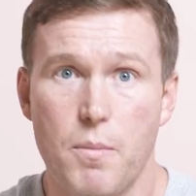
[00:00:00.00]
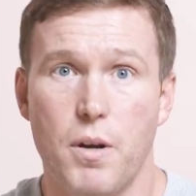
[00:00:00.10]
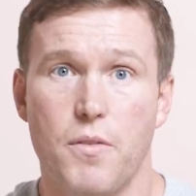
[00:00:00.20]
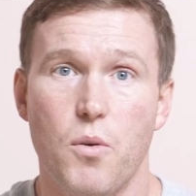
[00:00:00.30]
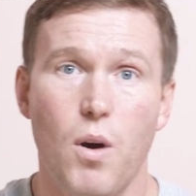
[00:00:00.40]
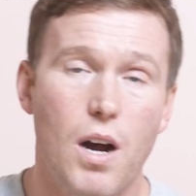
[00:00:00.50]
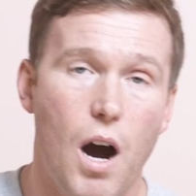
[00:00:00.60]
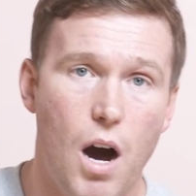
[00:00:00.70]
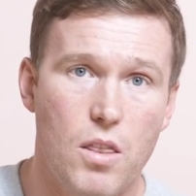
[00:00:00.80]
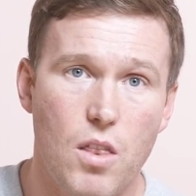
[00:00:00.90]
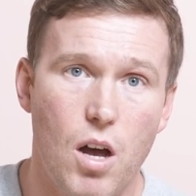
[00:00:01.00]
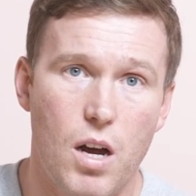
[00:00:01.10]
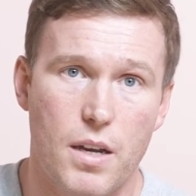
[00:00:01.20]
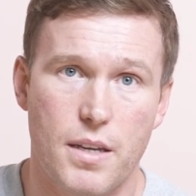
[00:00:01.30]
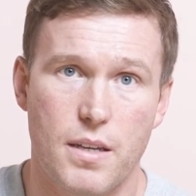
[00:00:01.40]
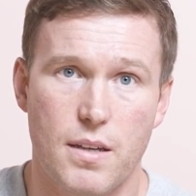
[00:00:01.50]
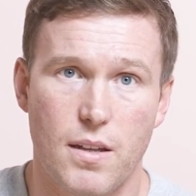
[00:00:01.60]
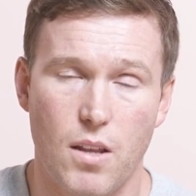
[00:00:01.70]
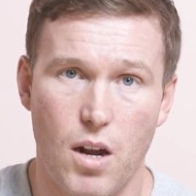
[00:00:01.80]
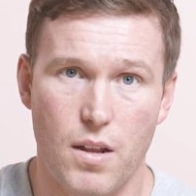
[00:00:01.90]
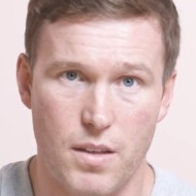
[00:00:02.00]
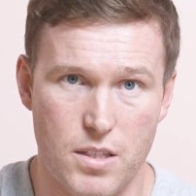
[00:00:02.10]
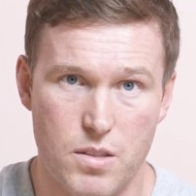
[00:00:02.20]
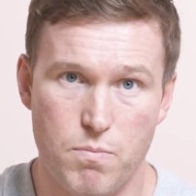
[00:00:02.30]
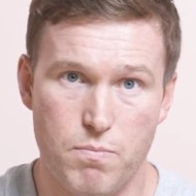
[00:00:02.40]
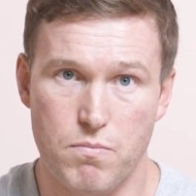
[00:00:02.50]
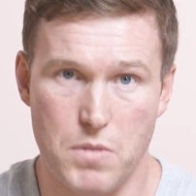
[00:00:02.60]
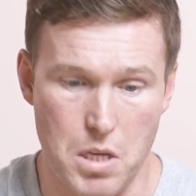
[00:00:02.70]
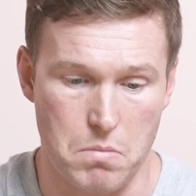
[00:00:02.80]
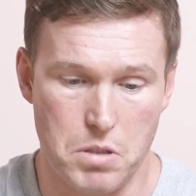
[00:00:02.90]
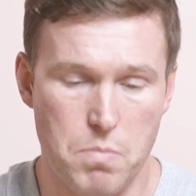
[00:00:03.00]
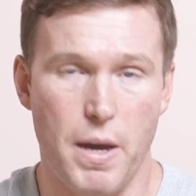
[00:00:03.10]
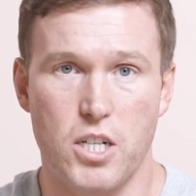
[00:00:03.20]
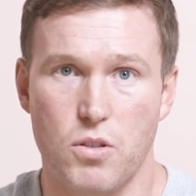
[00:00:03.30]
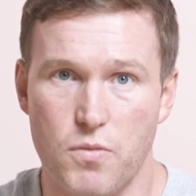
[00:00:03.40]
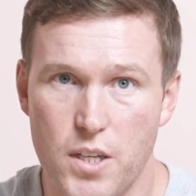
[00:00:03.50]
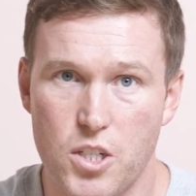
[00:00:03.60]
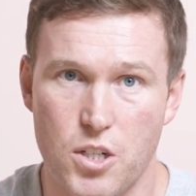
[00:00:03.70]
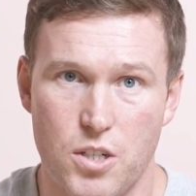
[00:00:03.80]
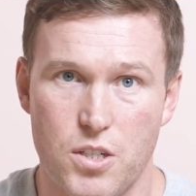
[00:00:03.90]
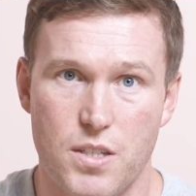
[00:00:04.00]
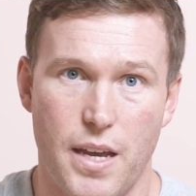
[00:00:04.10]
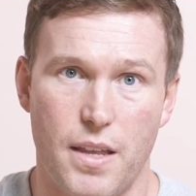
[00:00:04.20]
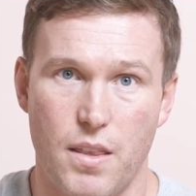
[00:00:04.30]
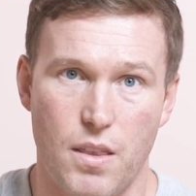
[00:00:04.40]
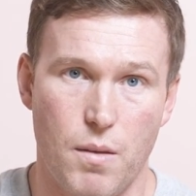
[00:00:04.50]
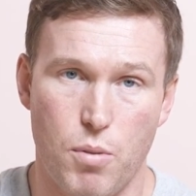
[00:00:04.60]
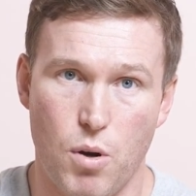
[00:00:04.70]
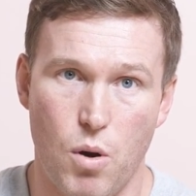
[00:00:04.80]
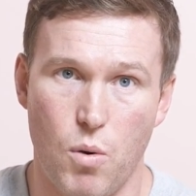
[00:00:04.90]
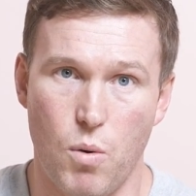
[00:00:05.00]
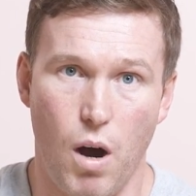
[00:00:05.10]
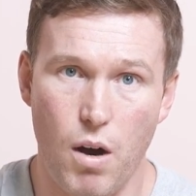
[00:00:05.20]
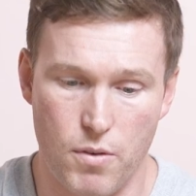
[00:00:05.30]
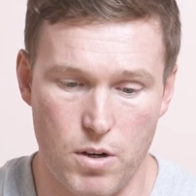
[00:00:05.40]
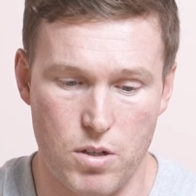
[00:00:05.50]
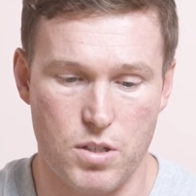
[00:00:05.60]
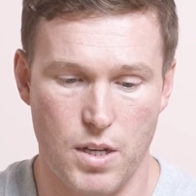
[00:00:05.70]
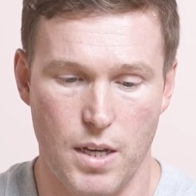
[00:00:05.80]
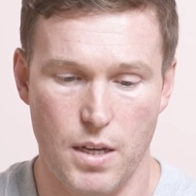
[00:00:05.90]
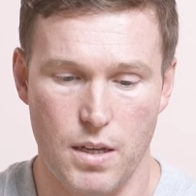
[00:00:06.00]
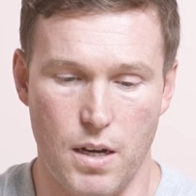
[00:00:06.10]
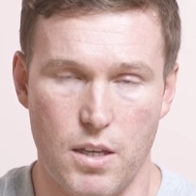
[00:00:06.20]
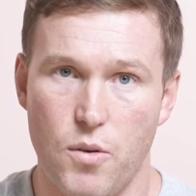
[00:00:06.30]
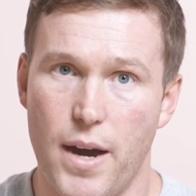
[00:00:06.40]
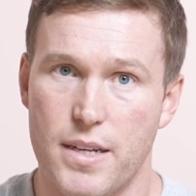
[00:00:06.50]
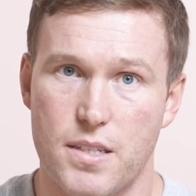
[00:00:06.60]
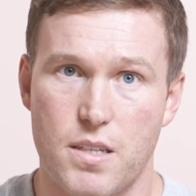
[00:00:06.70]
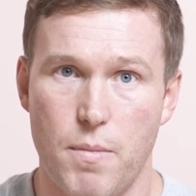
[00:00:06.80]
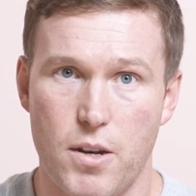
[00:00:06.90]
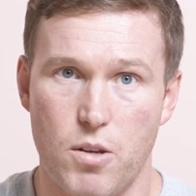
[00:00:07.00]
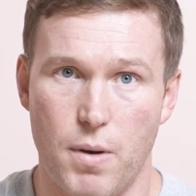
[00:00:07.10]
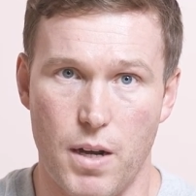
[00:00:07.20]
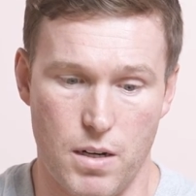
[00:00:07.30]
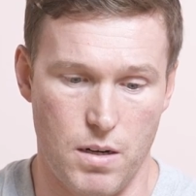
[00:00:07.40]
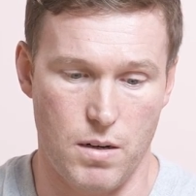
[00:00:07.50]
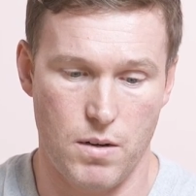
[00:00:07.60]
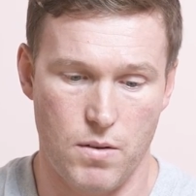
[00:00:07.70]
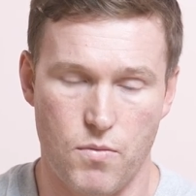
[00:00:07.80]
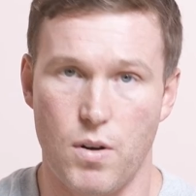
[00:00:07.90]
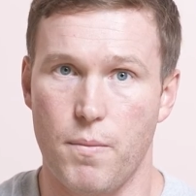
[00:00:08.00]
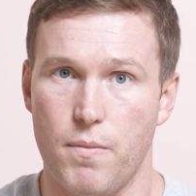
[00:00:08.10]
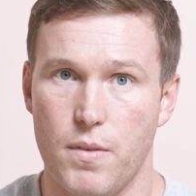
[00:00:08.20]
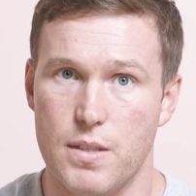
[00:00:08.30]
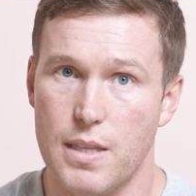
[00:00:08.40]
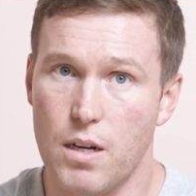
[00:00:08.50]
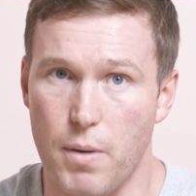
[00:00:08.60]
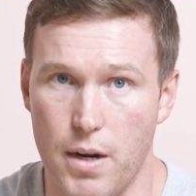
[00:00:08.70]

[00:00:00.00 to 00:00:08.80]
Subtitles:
But if you want to unlock a lot of this, special features that the Pro offers, you access the menu button from this little